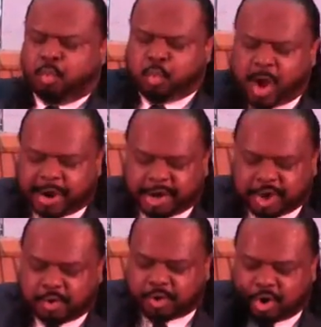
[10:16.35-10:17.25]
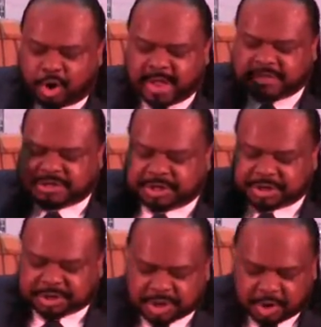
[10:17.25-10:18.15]
What are you going to
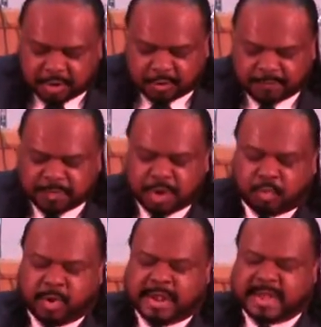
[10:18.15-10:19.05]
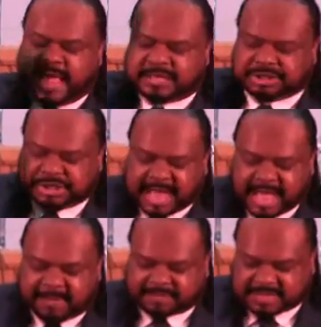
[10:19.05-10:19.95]
do when that
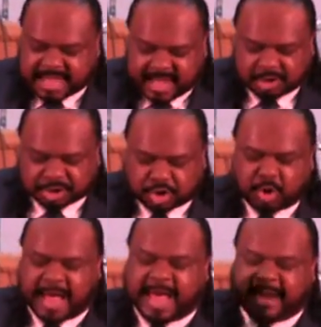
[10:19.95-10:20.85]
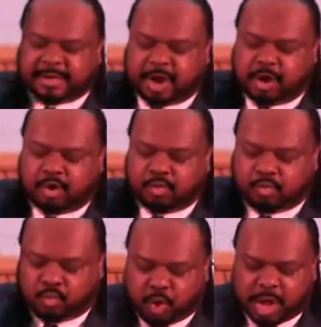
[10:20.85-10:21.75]
job tells you, I
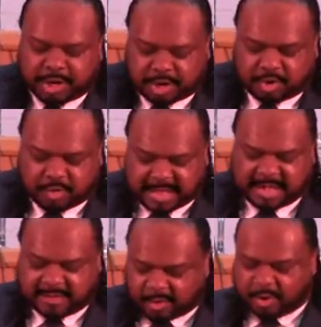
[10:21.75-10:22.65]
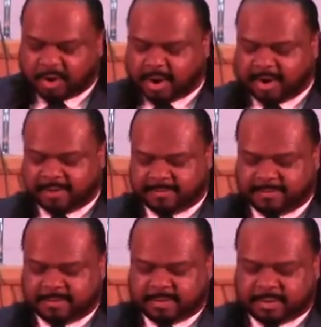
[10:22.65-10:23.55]
don't want you anymore?
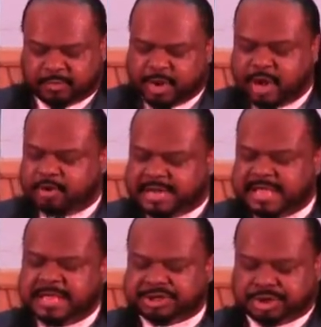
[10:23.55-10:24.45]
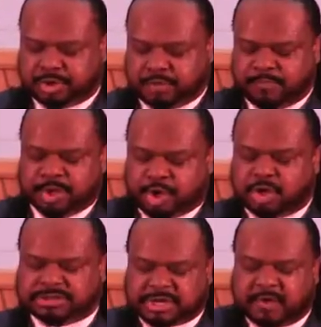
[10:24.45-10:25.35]
We don't need you.
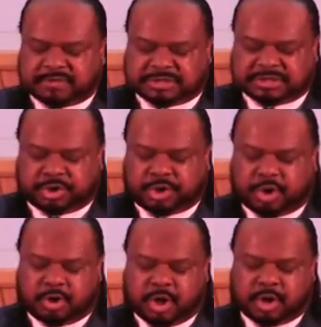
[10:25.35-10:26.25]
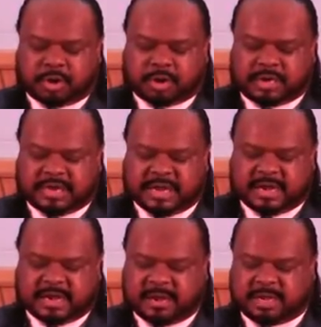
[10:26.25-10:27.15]
Your services are no longer
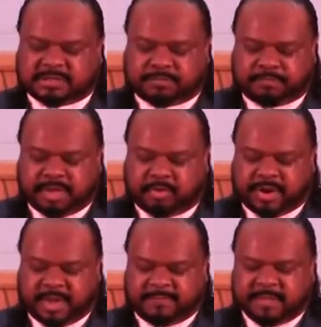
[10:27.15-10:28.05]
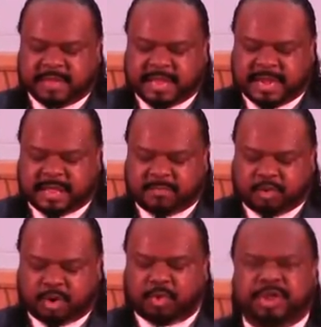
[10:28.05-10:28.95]
needed in this building
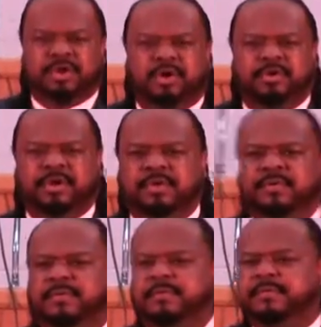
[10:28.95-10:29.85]
anymore. What are you going to do?